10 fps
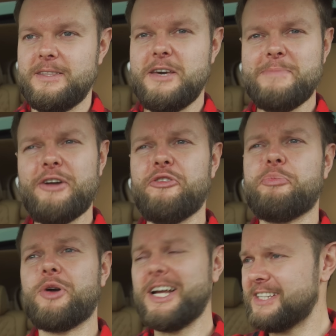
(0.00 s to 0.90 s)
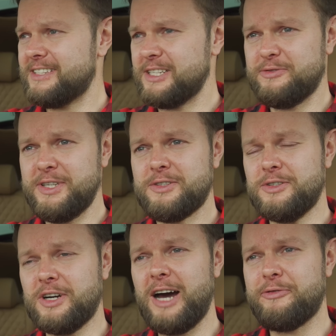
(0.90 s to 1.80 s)
The amount of press that this
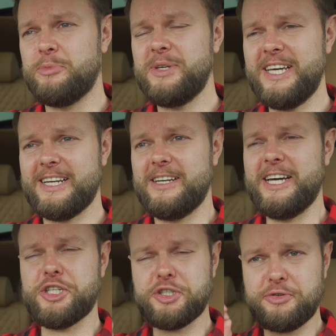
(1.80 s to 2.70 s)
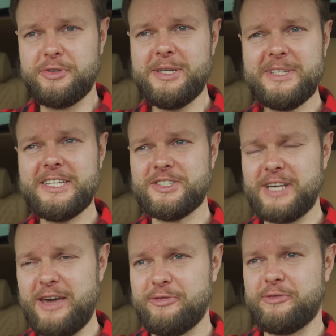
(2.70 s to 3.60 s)
vehicle got for being extremely
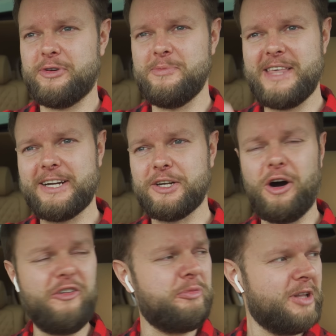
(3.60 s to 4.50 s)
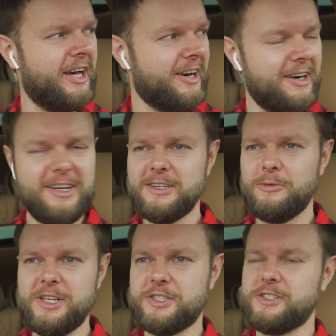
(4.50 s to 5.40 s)
safe from that golf player
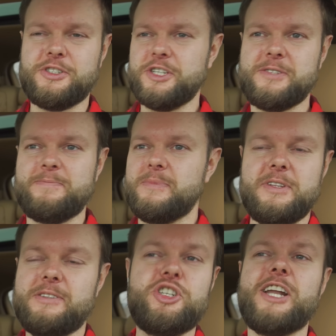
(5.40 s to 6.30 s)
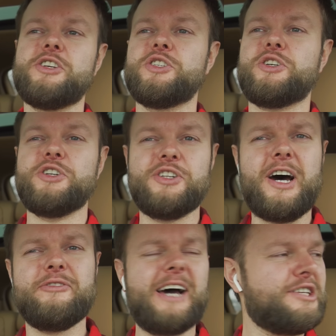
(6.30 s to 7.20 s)
was just, Genesis could
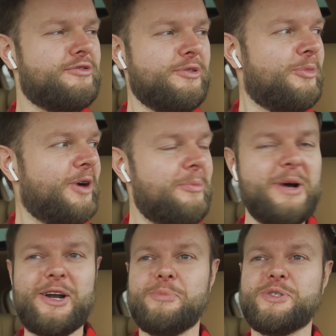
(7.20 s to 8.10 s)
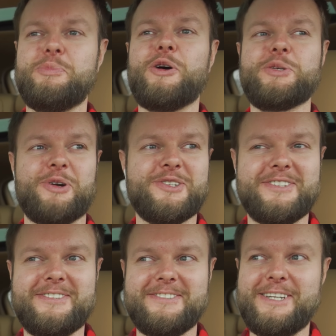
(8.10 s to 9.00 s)
not have asked for a better
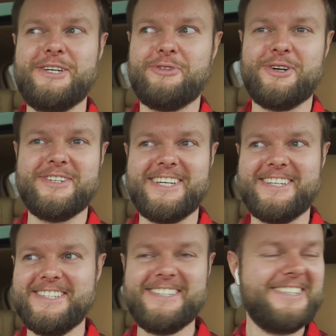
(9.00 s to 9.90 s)
spokesperson inadvertently.